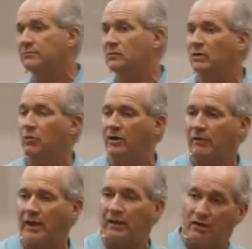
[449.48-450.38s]

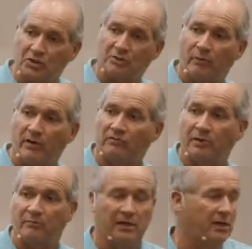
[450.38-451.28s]
whatever kind of customer hits
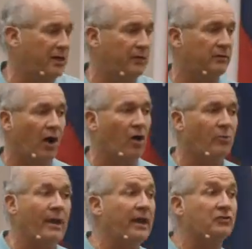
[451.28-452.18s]
I'm getting here.
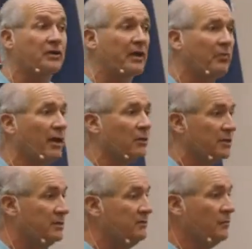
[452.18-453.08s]
Automatic
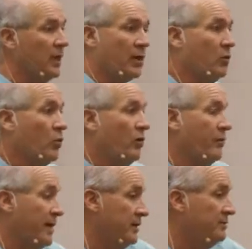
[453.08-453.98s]
scalability. I don't
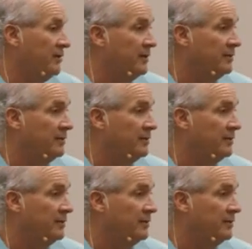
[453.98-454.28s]
worry about it.